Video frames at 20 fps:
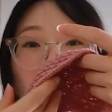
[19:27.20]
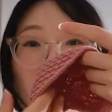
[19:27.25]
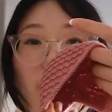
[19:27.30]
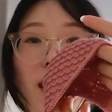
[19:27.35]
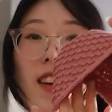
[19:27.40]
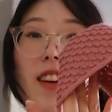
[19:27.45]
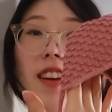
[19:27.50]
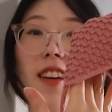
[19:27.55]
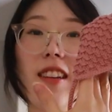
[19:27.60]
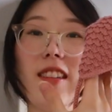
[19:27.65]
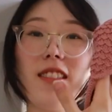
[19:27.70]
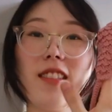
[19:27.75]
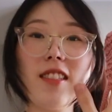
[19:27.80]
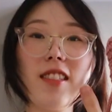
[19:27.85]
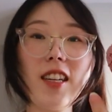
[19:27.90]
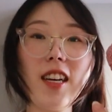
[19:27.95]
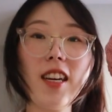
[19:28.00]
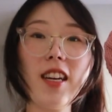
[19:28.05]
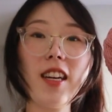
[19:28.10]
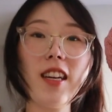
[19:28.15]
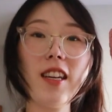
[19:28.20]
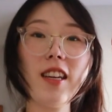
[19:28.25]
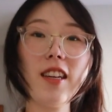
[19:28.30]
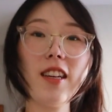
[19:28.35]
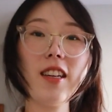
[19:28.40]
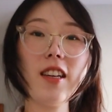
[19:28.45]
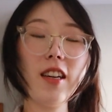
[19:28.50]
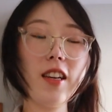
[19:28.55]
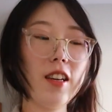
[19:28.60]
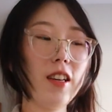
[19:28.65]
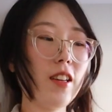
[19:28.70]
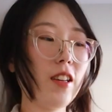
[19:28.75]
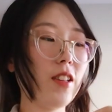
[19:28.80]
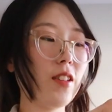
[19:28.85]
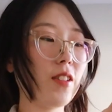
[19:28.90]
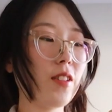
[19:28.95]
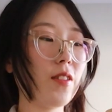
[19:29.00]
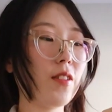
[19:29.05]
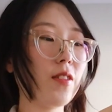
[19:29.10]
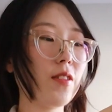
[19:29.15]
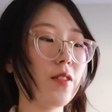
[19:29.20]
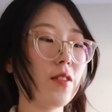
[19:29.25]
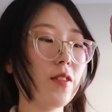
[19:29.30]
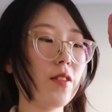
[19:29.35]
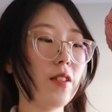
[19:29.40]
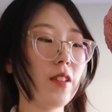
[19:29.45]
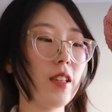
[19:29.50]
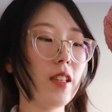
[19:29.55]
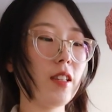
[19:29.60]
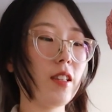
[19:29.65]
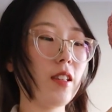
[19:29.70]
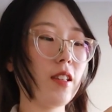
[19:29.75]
and tie the little